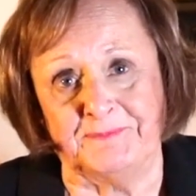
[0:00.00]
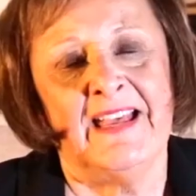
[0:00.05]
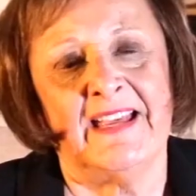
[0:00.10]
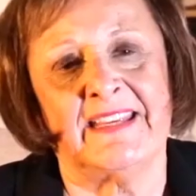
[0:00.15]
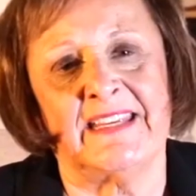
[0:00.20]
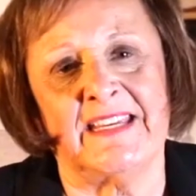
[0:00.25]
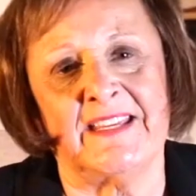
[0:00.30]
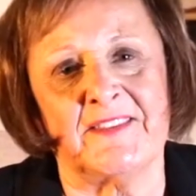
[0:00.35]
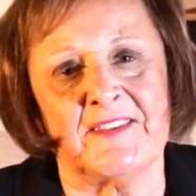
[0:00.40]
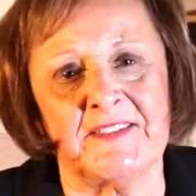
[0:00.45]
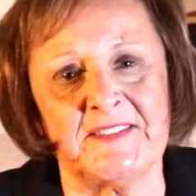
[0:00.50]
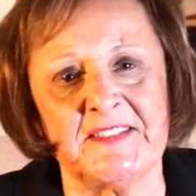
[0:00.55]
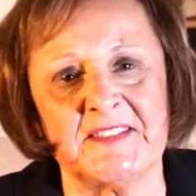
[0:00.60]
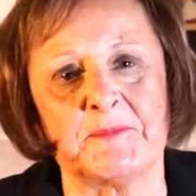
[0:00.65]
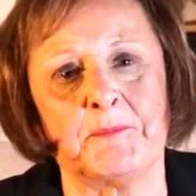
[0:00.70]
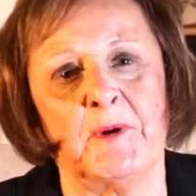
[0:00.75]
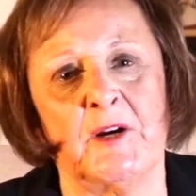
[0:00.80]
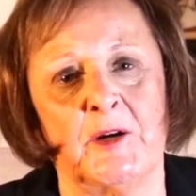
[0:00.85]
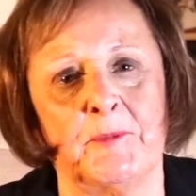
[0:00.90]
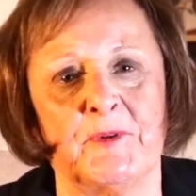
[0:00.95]
Again, this
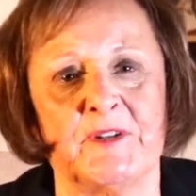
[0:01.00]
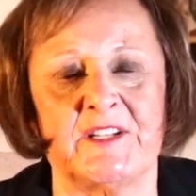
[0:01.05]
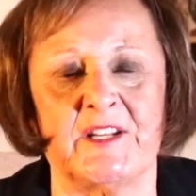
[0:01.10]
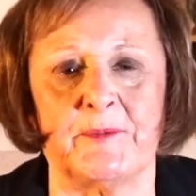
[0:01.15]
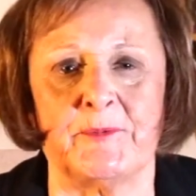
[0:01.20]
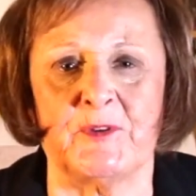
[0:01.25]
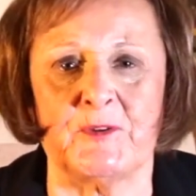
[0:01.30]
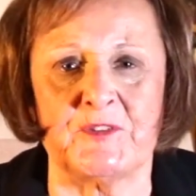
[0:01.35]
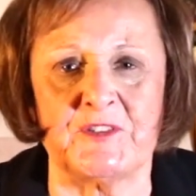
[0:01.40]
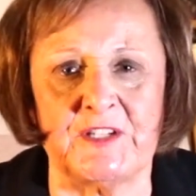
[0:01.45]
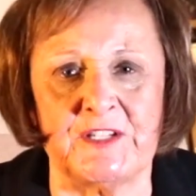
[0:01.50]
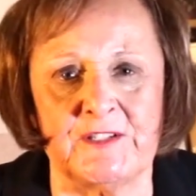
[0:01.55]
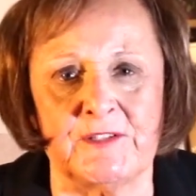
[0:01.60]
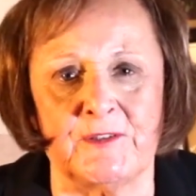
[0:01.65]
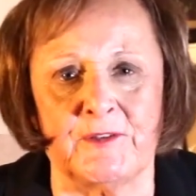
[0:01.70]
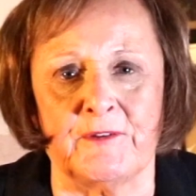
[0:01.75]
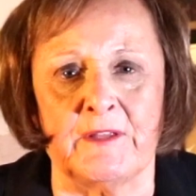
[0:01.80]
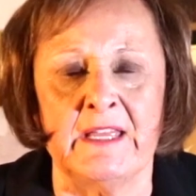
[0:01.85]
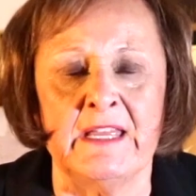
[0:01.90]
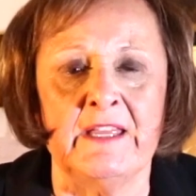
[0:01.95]
is Barbara W.
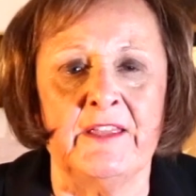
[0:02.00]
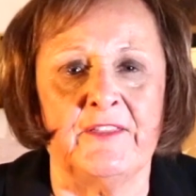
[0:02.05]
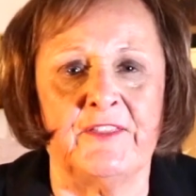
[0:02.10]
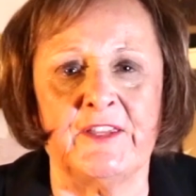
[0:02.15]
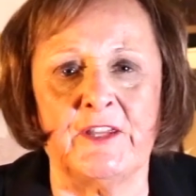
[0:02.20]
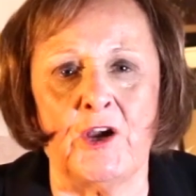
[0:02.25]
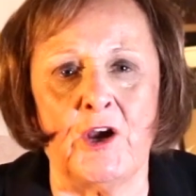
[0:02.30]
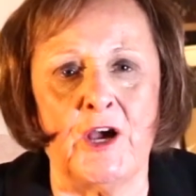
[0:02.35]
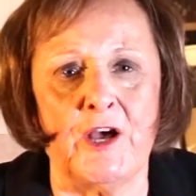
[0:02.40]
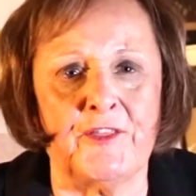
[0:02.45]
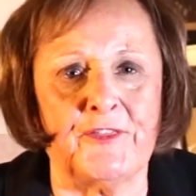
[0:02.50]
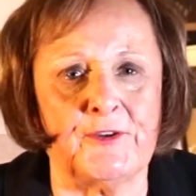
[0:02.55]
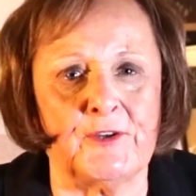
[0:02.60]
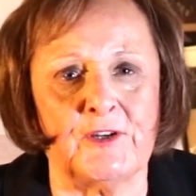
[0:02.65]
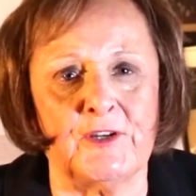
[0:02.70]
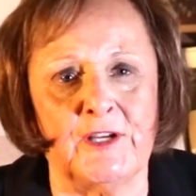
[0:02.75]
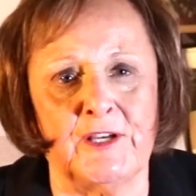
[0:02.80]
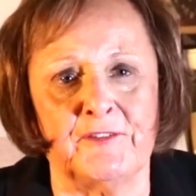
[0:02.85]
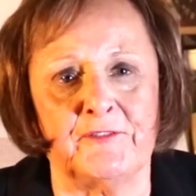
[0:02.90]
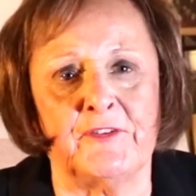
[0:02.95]
Teal, the
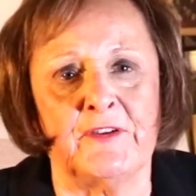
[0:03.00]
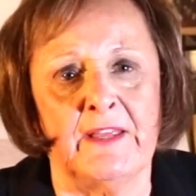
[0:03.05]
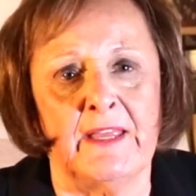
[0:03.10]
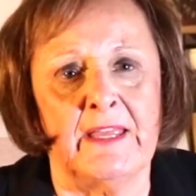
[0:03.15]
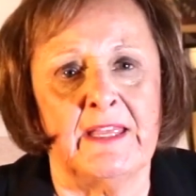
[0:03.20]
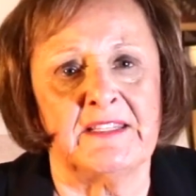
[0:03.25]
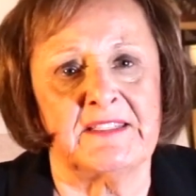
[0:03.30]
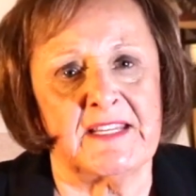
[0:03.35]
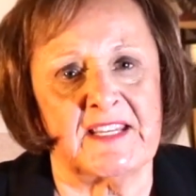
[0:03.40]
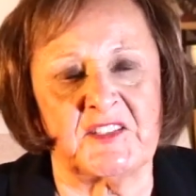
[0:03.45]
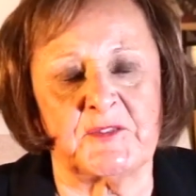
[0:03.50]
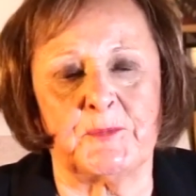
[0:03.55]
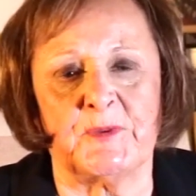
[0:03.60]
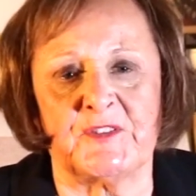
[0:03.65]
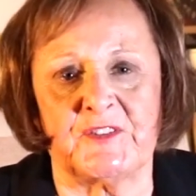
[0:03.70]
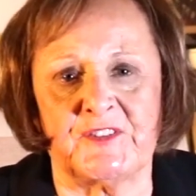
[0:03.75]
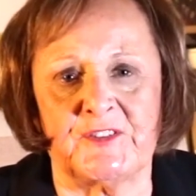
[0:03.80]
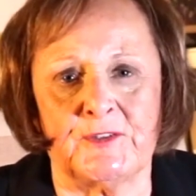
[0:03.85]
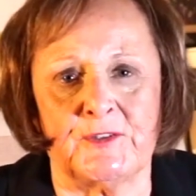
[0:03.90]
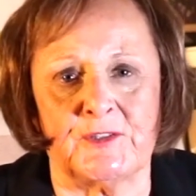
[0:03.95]
author of
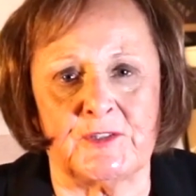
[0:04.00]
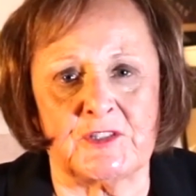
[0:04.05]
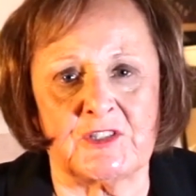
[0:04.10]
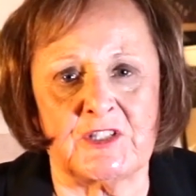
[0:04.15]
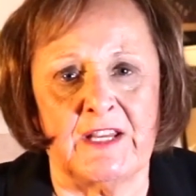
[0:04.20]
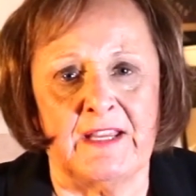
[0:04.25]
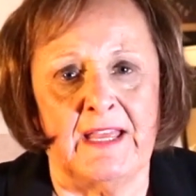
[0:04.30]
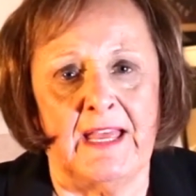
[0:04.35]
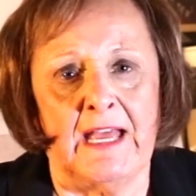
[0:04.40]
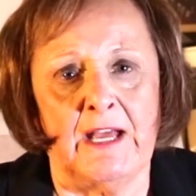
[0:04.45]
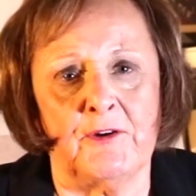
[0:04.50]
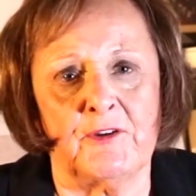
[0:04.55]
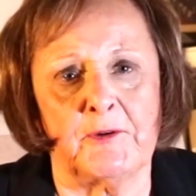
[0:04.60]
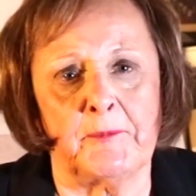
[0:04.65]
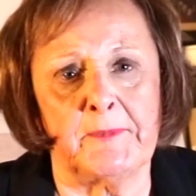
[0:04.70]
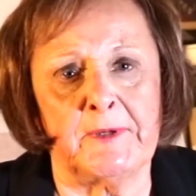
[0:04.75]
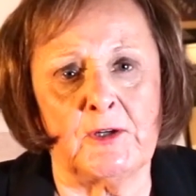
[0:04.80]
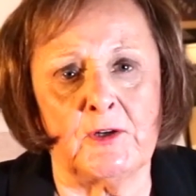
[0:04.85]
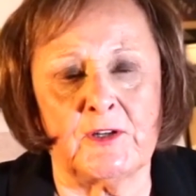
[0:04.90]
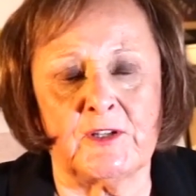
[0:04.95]
Desperate Search: How an
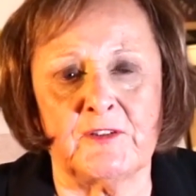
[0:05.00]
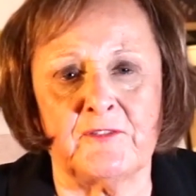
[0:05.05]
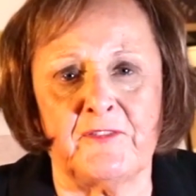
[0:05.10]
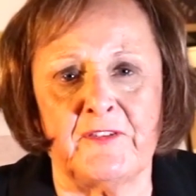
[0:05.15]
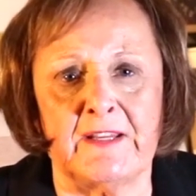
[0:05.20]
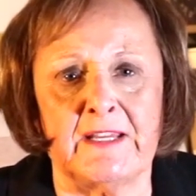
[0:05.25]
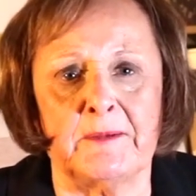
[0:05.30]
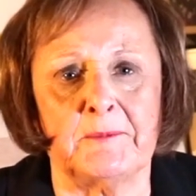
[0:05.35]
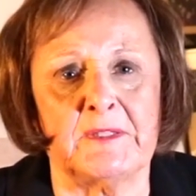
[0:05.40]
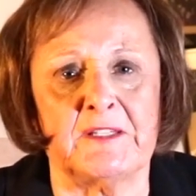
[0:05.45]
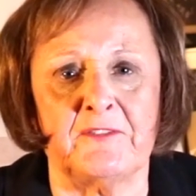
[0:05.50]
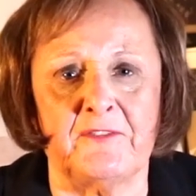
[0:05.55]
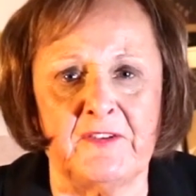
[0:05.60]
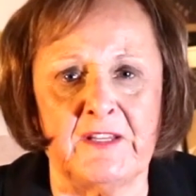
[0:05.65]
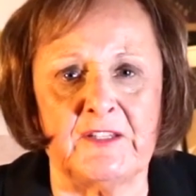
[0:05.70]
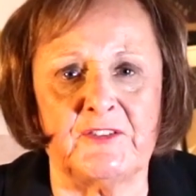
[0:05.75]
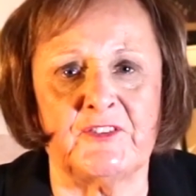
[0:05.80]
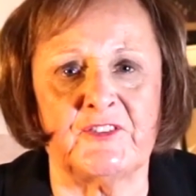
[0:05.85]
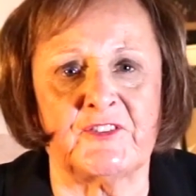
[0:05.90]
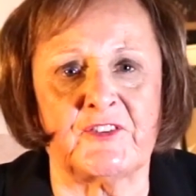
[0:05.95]
American Family
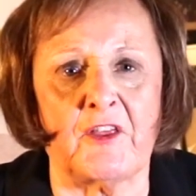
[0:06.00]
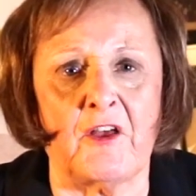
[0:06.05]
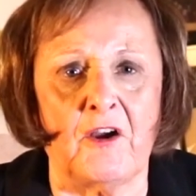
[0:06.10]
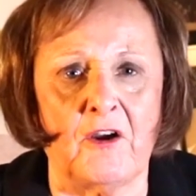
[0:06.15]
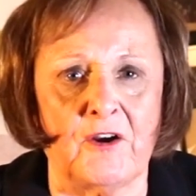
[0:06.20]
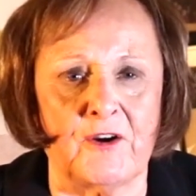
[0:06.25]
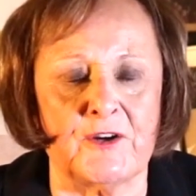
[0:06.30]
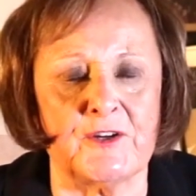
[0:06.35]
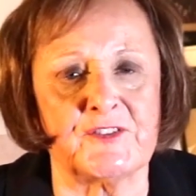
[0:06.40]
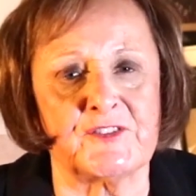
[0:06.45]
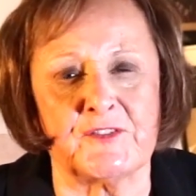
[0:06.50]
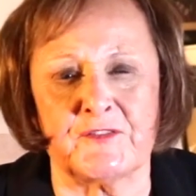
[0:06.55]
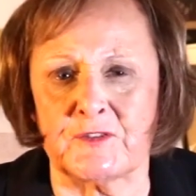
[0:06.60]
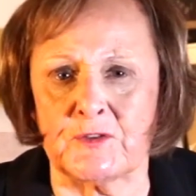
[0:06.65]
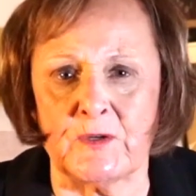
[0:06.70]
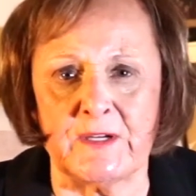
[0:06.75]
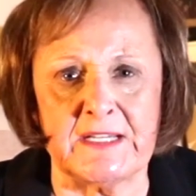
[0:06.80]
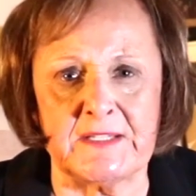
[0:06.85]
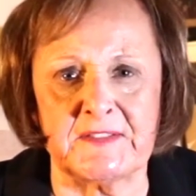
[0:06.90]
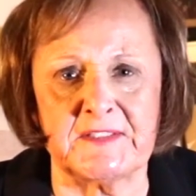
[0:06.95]
Faces the Horrors of
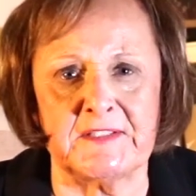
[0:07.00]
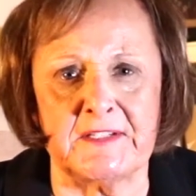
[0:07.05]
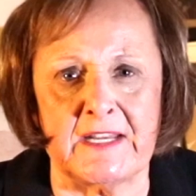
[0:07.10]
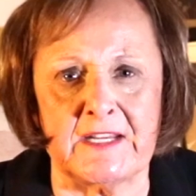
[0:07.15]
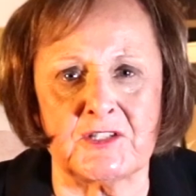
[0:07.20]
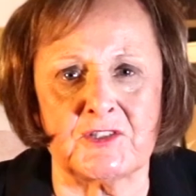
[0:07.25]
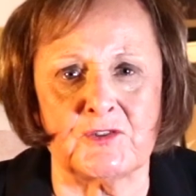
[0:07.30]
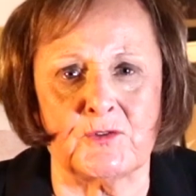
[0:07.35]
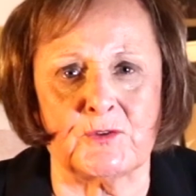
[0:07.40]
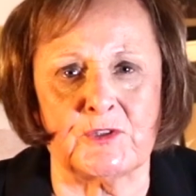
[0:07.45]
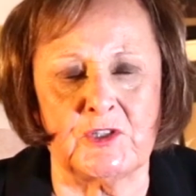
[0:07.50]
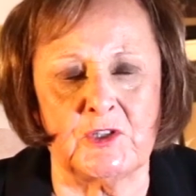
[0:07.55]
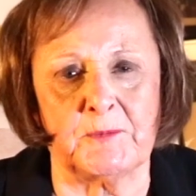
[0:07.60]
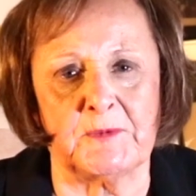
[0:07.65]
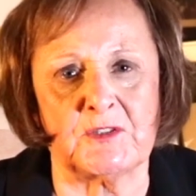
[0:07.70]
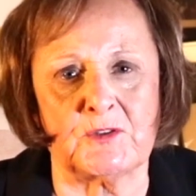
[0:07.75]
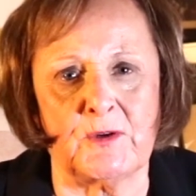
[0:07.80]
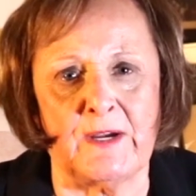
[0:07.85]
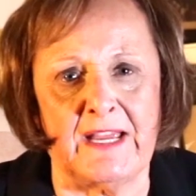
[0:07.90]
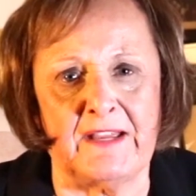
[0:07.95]
Transnational
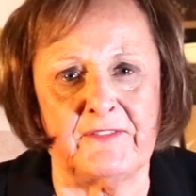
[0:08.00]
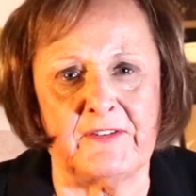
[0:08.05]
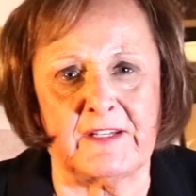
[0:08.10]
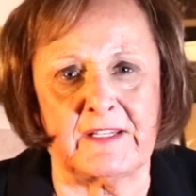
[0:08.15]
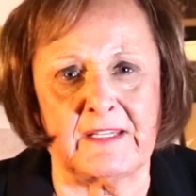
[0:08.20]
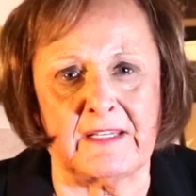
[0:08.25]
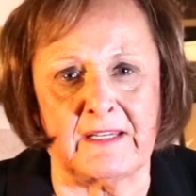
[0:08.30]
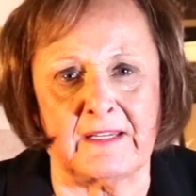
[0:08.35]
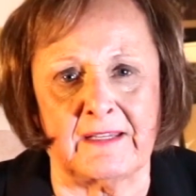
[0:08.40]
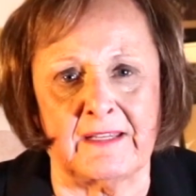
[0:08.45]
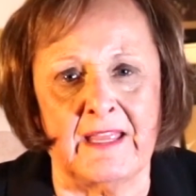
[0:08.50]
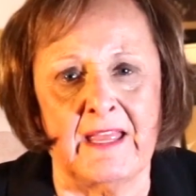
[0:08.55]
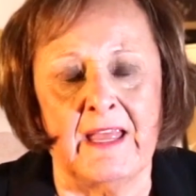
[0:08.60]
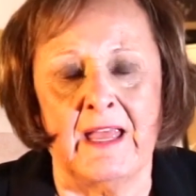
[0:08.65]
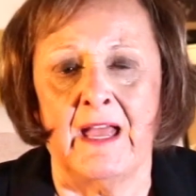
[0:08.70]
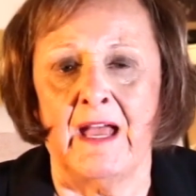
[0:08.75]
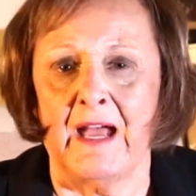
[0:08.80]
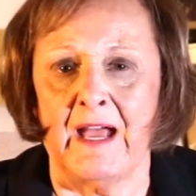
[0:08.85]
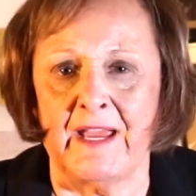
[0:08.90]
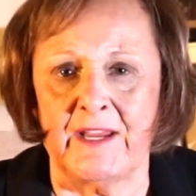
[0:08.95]
Human Trafficking.
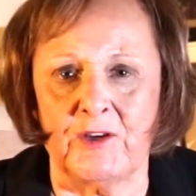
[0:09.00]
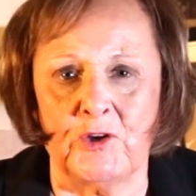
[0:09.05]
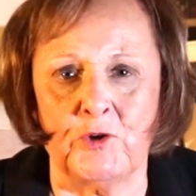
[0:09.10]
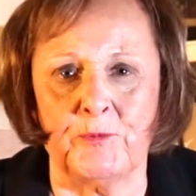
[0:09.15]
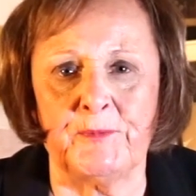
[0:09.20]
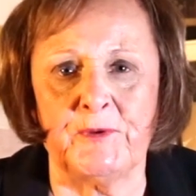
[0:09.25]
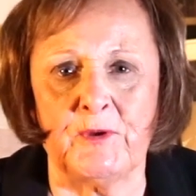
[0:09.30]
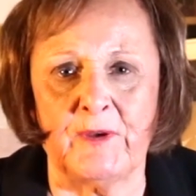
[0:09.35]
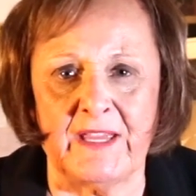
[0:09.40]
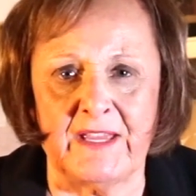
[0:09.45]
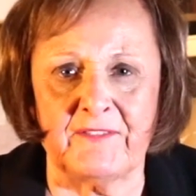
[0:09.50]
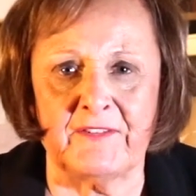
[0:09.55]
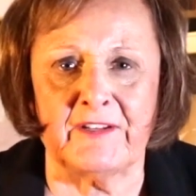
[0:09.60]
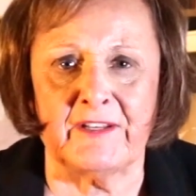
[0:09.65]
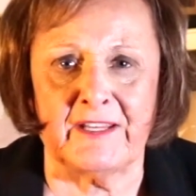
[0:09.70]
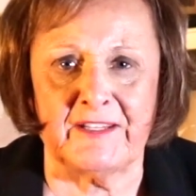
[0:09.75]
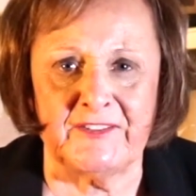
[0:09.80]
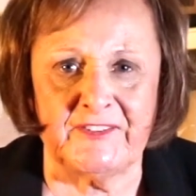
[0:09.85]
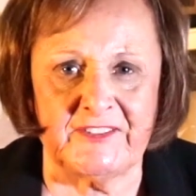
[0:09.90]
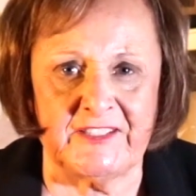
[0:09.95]
I hope you have a
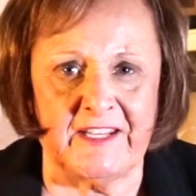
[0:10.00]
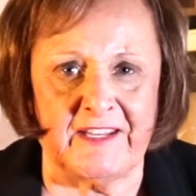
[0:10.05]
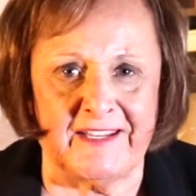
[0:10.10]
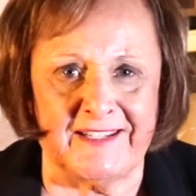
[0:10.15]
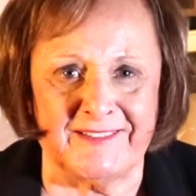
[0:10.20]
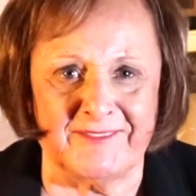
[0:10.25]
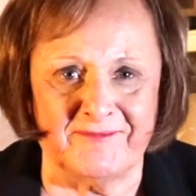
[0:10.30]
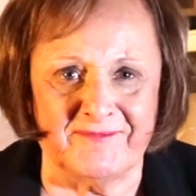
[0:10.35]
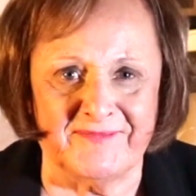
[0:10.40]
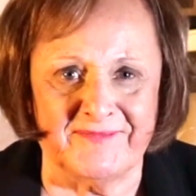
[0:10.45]
nice day.